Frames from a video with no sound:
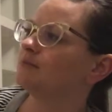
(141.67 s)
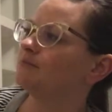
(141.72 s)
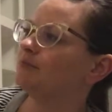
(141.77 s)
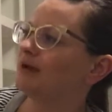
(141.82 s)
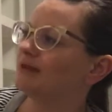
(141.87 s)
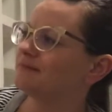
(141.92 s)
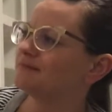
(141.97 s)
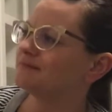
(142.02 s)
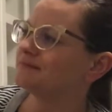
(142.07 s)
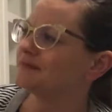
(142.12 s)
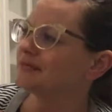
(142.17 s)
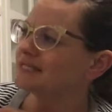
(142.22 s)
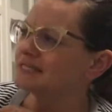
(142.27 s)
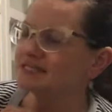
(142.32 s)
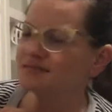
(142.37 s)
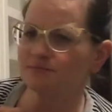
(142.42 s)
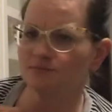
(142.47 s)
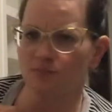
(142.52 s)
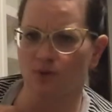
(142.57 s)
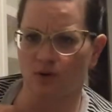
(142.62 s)
But
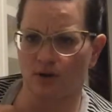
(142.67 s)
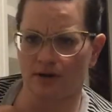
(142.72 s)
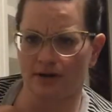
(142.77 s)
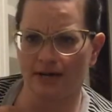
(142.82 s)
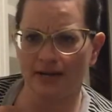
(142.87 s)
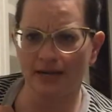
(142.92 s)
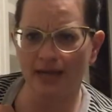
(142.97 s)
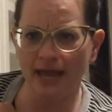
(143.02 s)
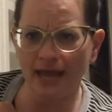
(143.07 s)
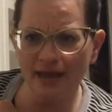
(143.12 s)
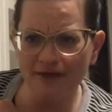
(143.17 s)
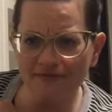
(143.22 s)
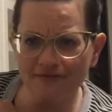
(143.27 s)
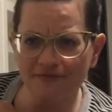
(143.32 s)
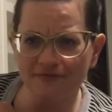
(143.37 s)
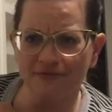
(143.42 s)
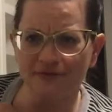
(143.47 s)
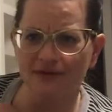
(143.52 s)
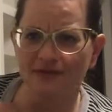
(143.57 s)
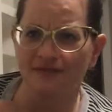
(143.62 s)
this morning,
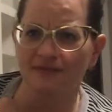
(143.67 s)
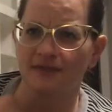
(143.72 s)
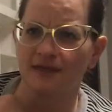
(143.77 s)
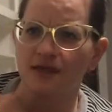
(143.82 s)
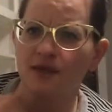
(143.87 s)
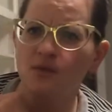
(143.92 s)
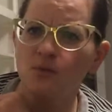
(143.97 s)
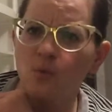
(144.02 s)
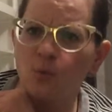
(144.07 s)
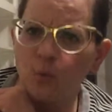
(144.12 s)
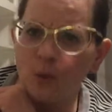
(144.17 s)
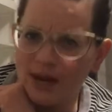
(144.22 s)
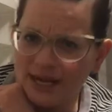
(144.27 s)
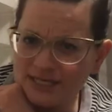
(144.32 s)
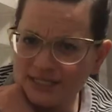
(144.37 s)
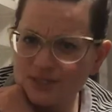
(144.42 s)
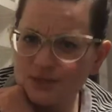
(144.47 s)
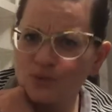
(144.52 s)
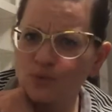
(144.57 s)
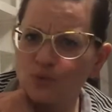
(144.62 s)
everything went